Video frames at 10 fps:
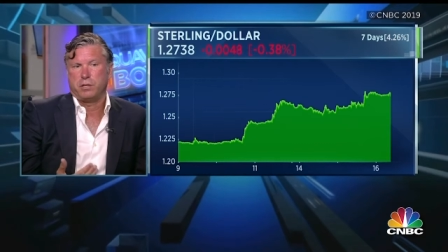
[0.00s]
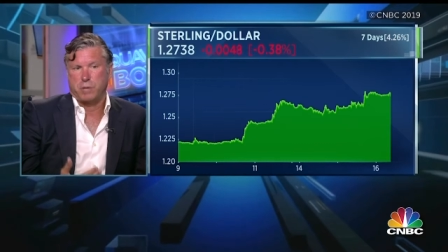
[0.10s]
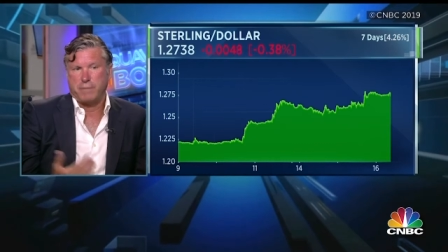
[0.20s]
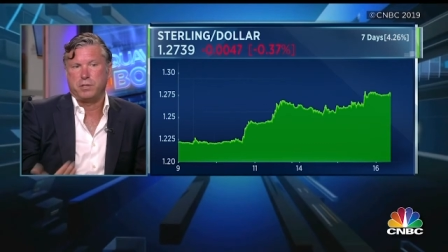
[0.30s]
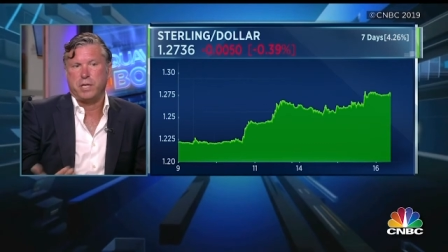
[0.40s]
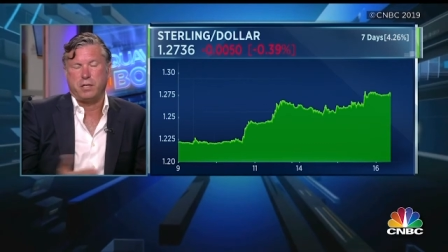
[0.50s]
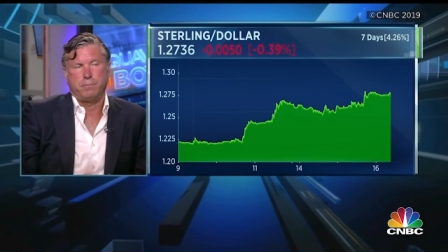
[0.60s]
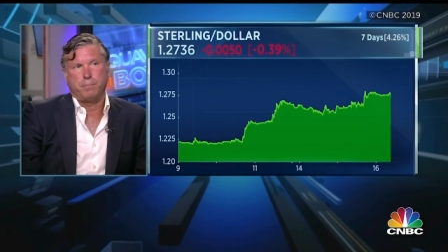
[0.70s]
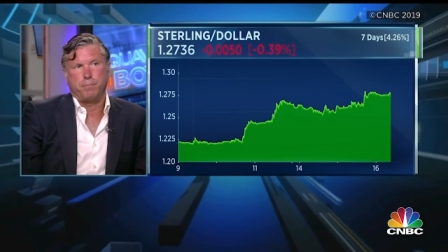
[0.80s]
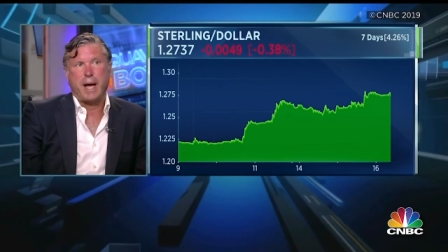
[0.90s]
gravitating
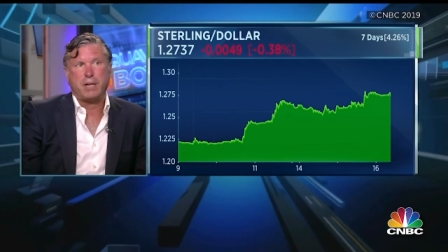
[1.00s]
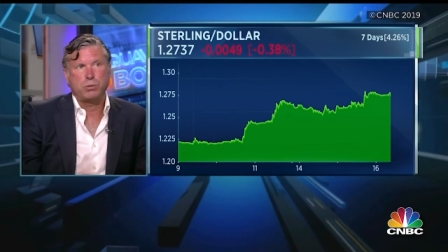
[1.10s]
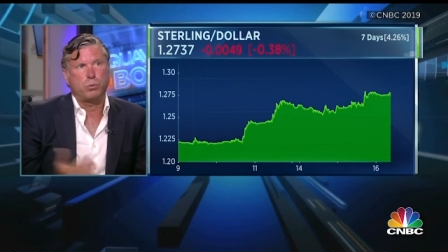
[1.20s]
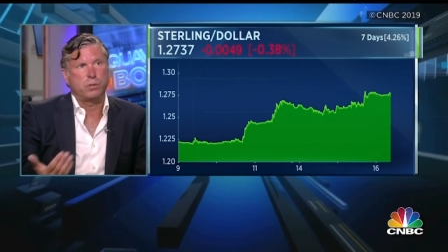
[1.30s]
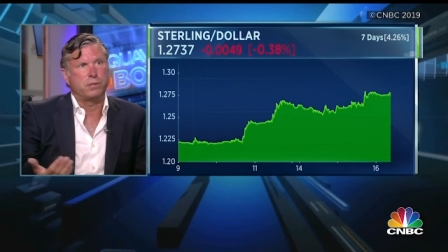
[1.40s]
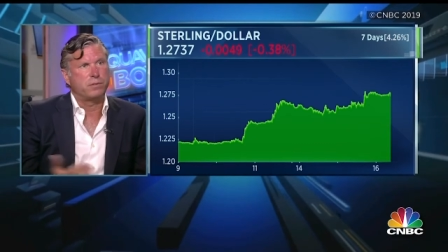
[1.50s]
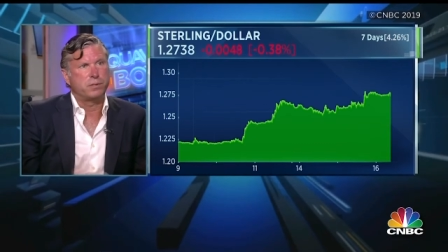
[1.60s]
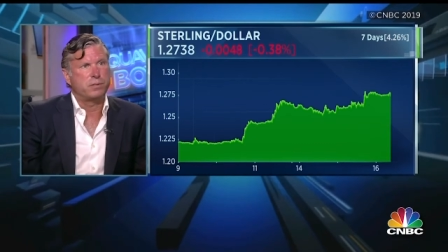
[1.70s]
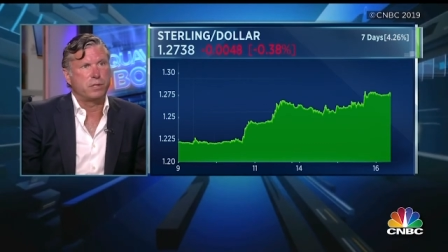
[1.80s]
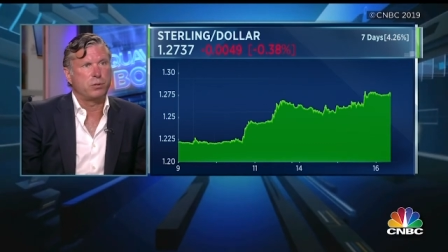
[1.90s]
back towards
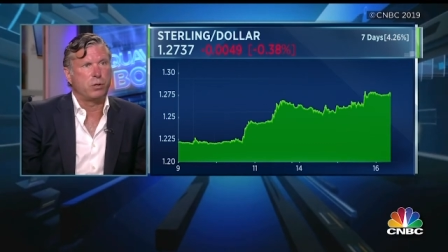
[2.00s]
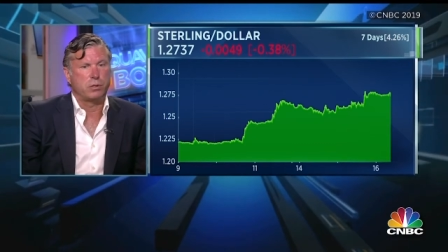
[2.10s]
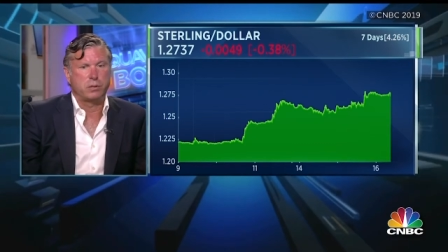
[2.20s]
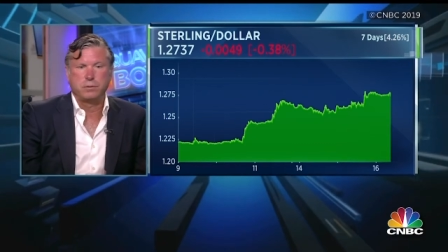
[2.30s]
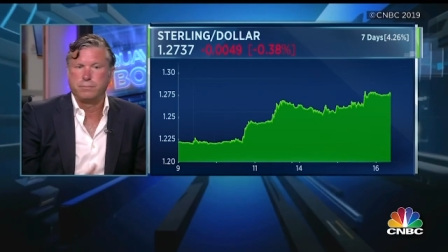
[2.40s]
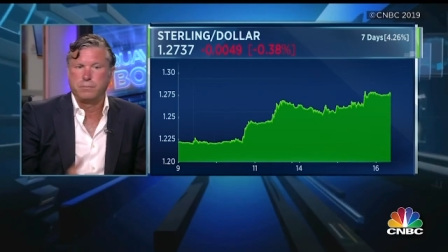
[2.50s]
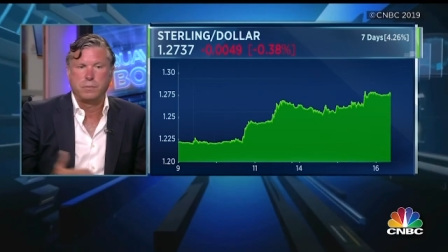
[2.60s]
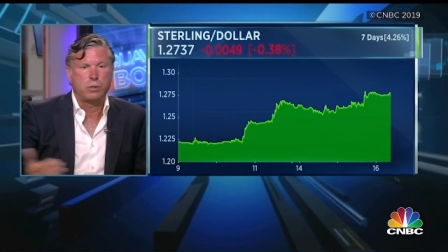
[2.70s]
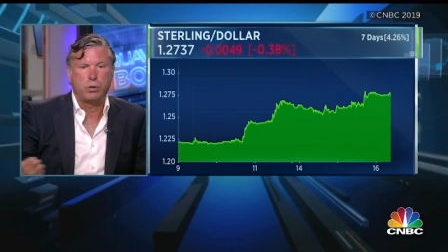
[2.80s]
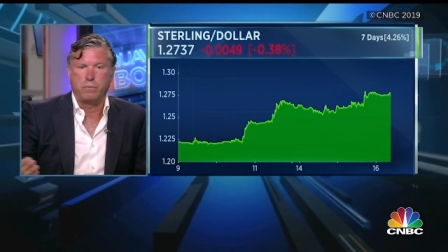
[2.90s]
versus the dollar
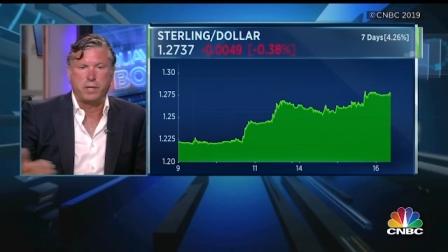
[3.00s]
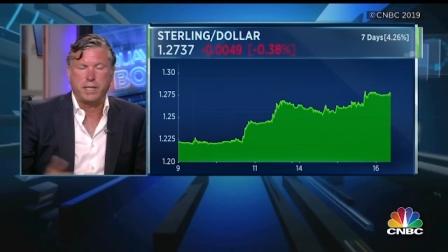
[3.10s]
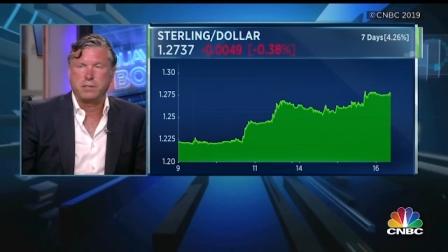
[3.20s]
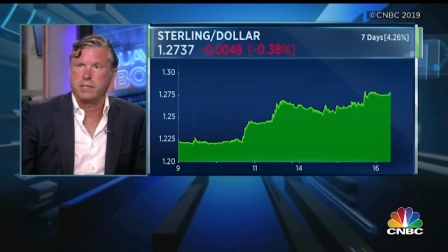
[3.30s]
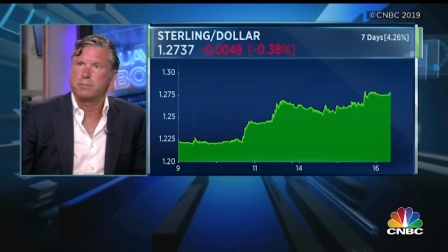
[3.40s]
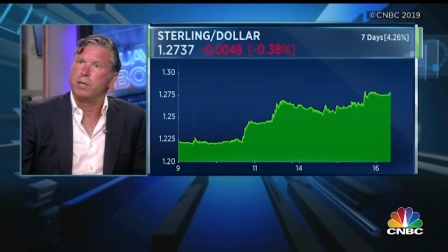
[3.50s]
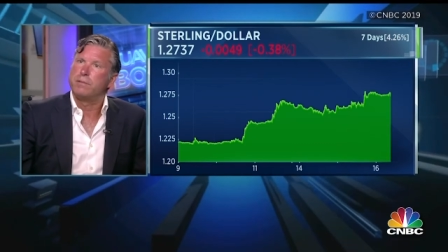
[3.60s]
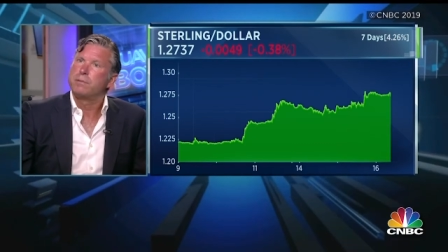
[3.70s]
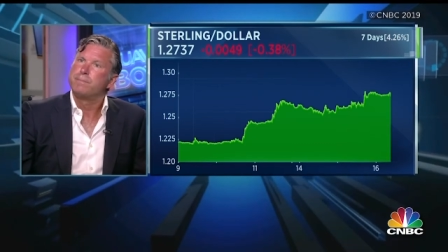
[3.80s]
over the next 6 months.